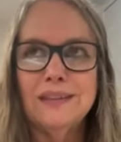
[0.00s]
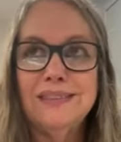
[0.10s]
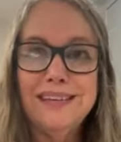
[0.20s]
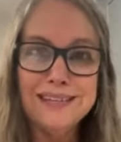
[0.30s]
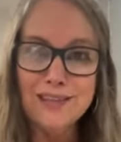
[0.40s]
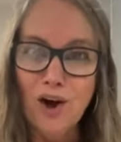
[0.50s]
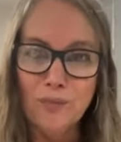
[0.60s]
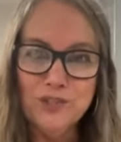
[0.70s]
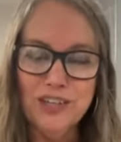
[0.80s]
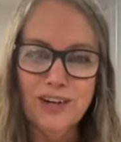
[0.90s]
This
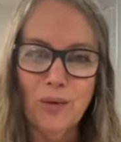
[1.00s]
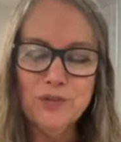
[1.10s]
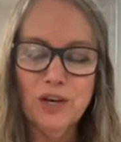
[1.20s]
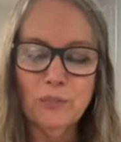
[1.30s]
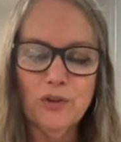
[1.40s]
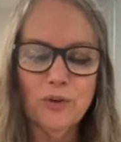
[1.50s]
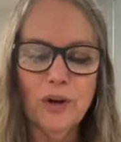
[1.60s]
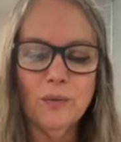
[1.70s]
option, option number three,